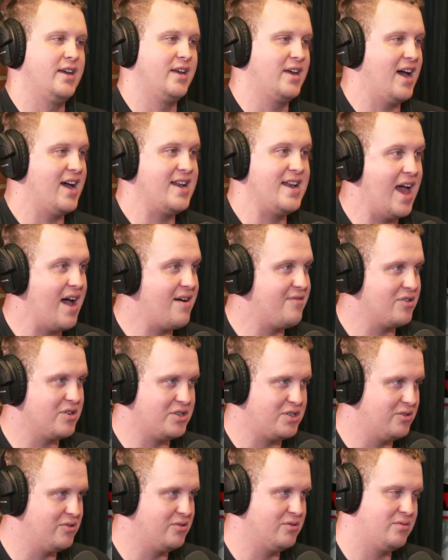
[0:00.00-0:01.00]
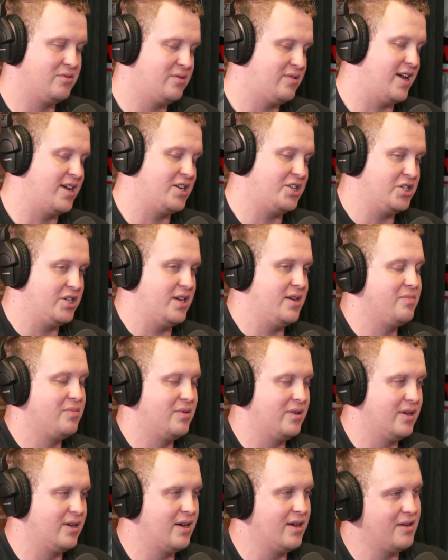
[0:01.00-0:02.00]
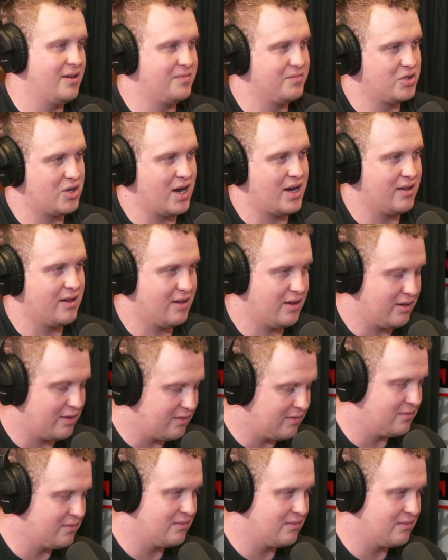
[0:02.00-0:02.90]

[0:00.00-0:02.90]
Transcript: I never do that shit, but I'm trying to like,